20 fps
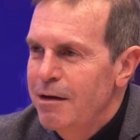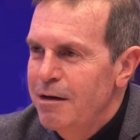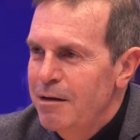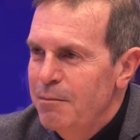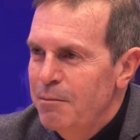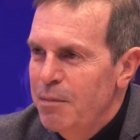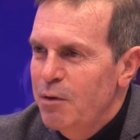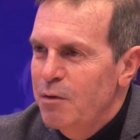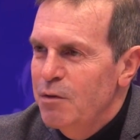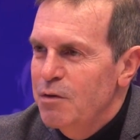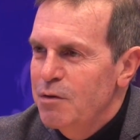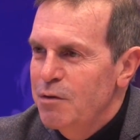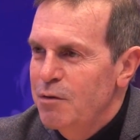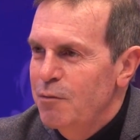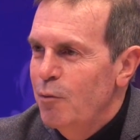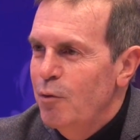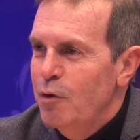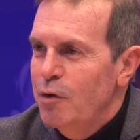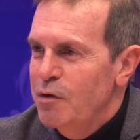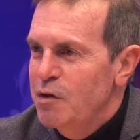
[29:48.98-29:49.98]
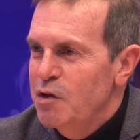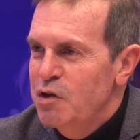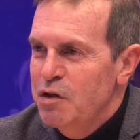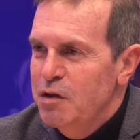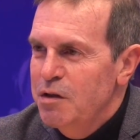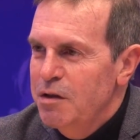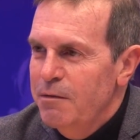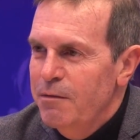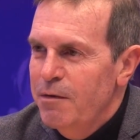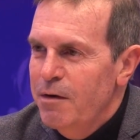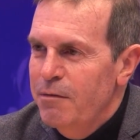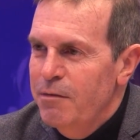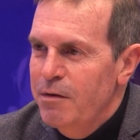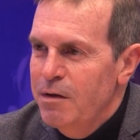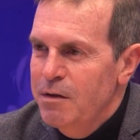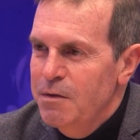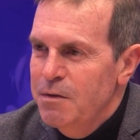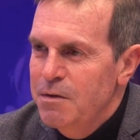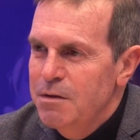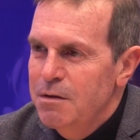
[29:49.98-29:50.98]
because the world is changing very
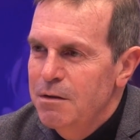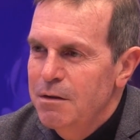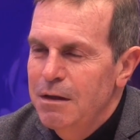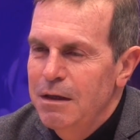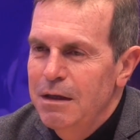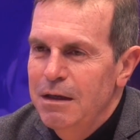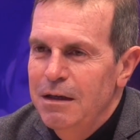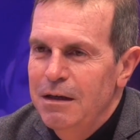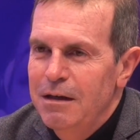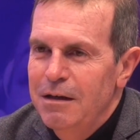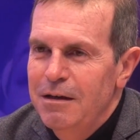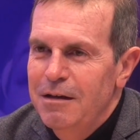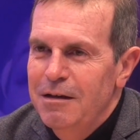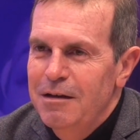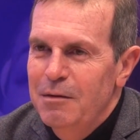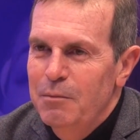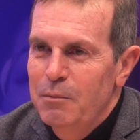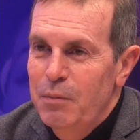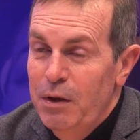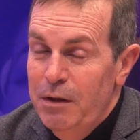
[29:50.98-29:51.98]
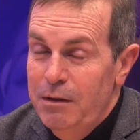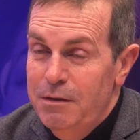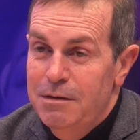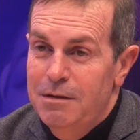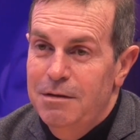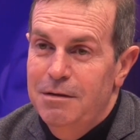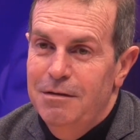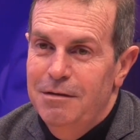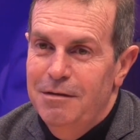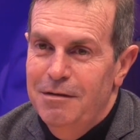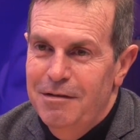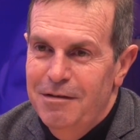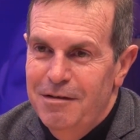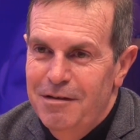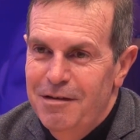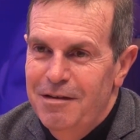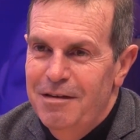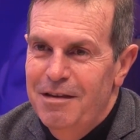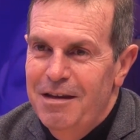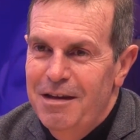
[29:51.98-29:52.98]
fast. Indeed. But
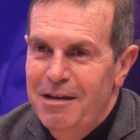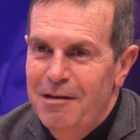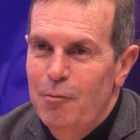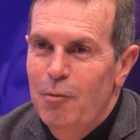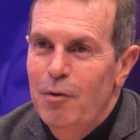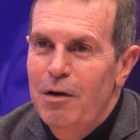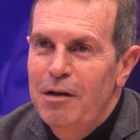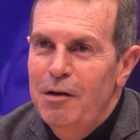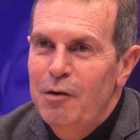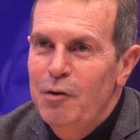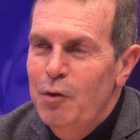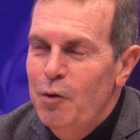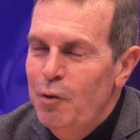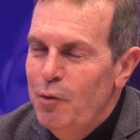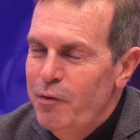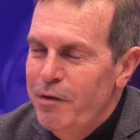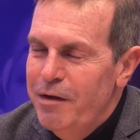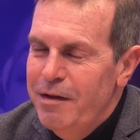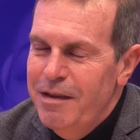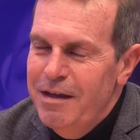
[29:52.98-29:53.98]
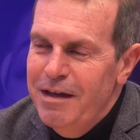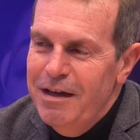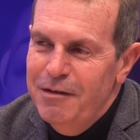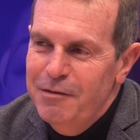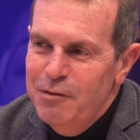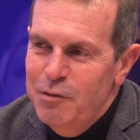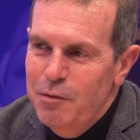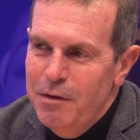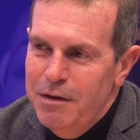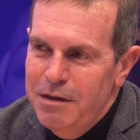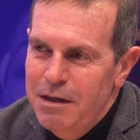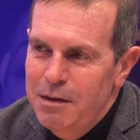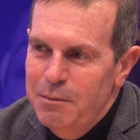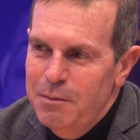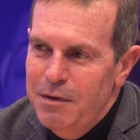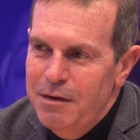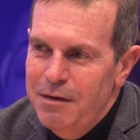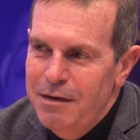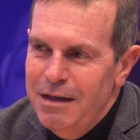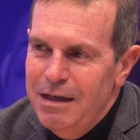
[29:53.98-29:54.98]
they will know that they have to adapt,
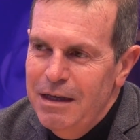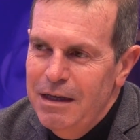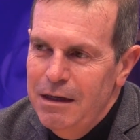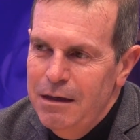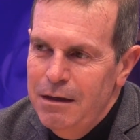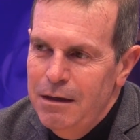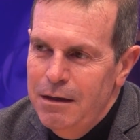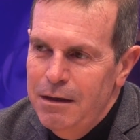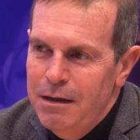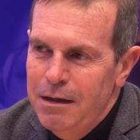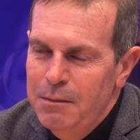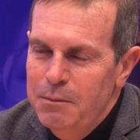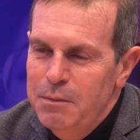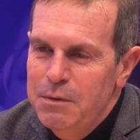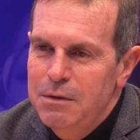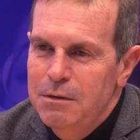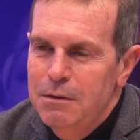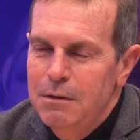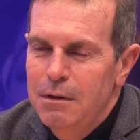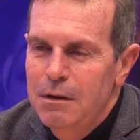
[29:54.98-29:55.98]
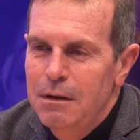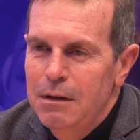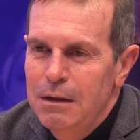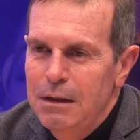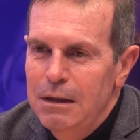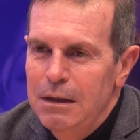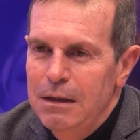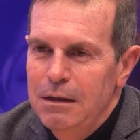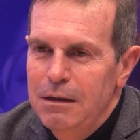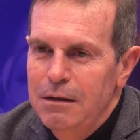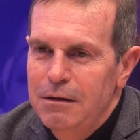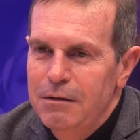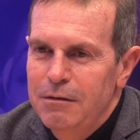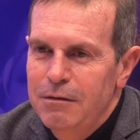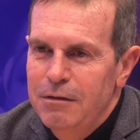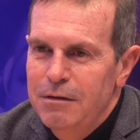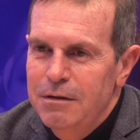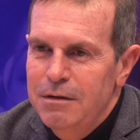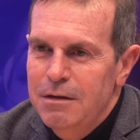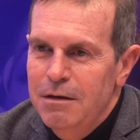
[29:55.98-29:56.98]
and they can adapt.
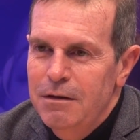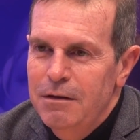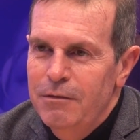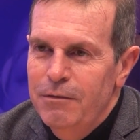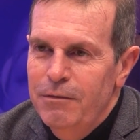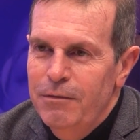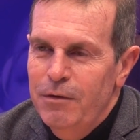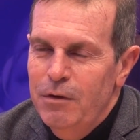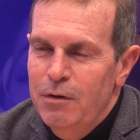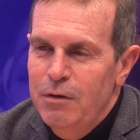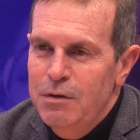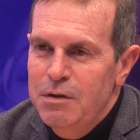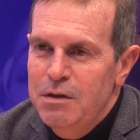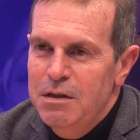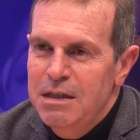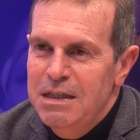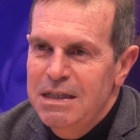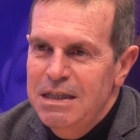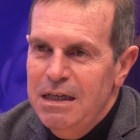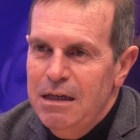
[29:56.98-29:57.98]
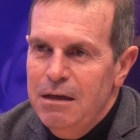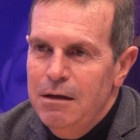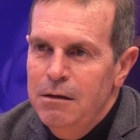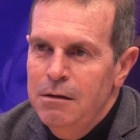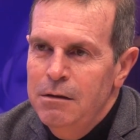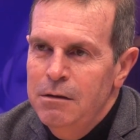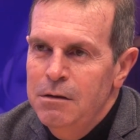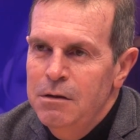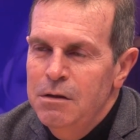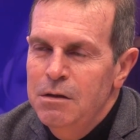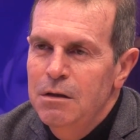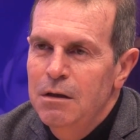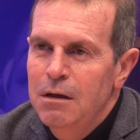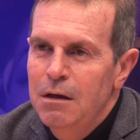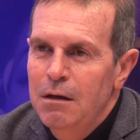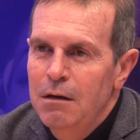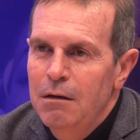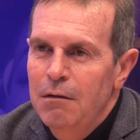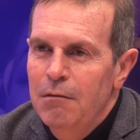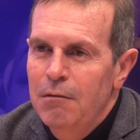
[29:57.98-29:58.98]
First. Second,
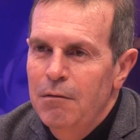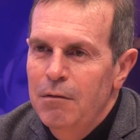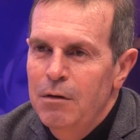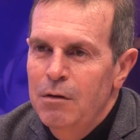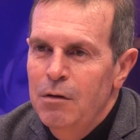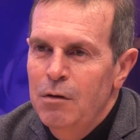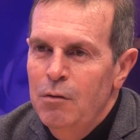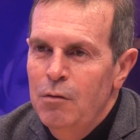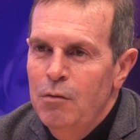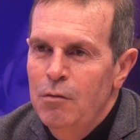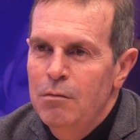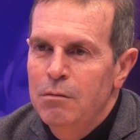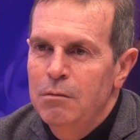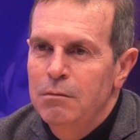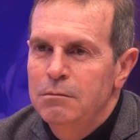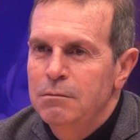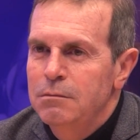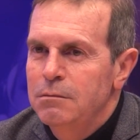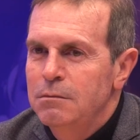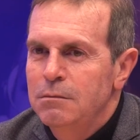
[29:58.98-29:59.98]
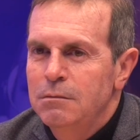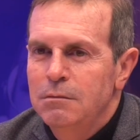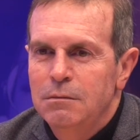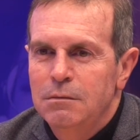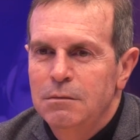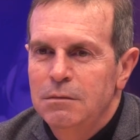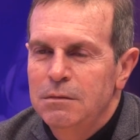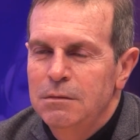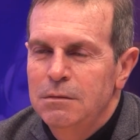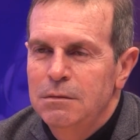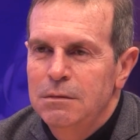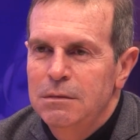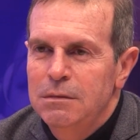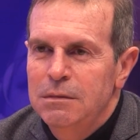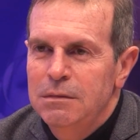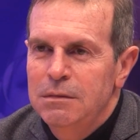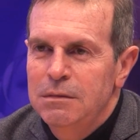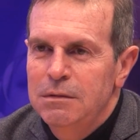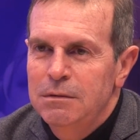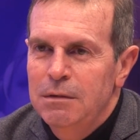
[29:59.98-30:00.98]
you know,
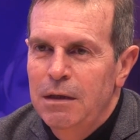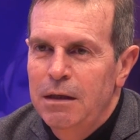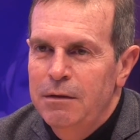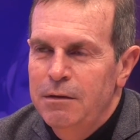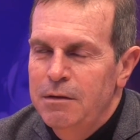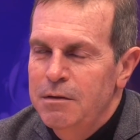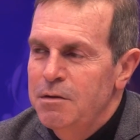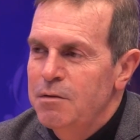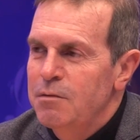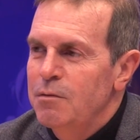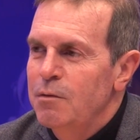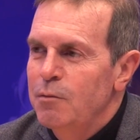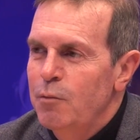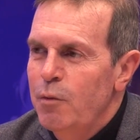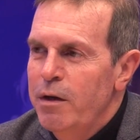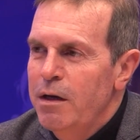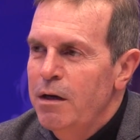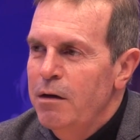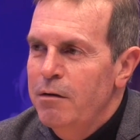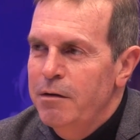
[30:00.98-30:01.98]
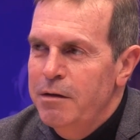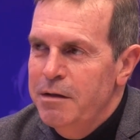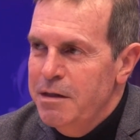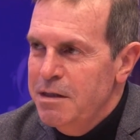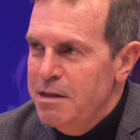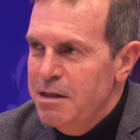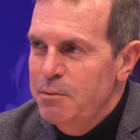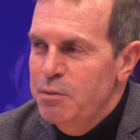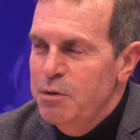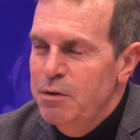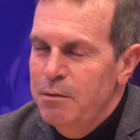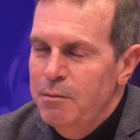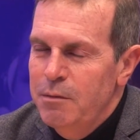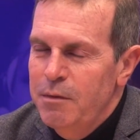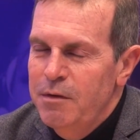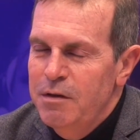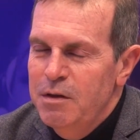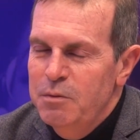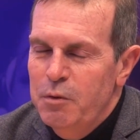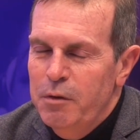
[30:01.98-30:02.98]
and we are not an exception. I mean,
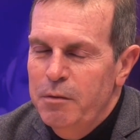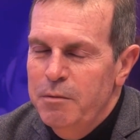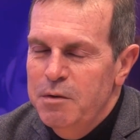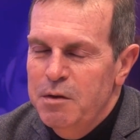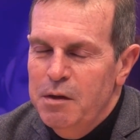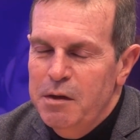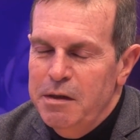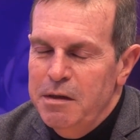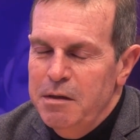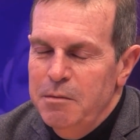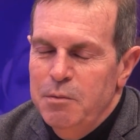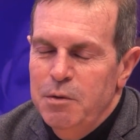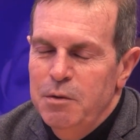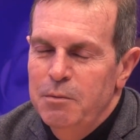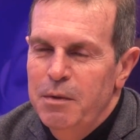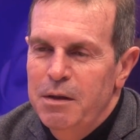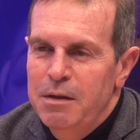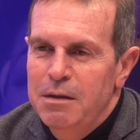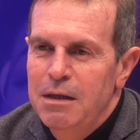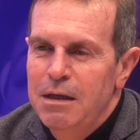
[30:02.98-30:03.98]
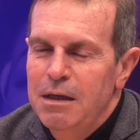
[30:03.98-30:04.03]
this program is an exception, but